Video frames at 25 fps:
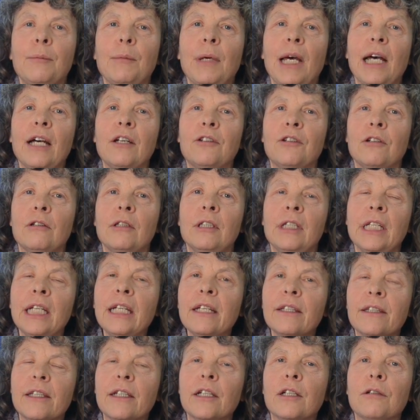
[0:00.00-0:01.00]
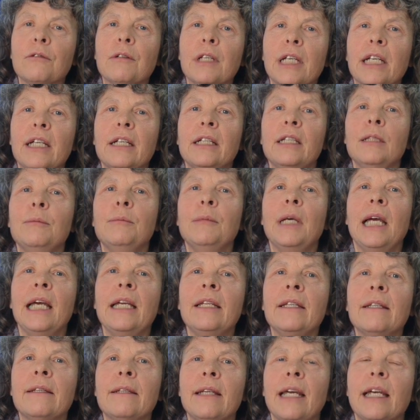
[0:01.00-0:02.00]
how to link the curriculum
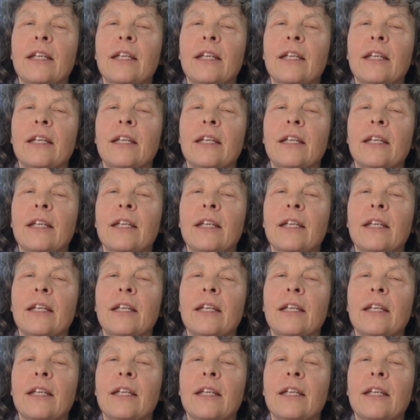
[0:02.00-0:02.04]
and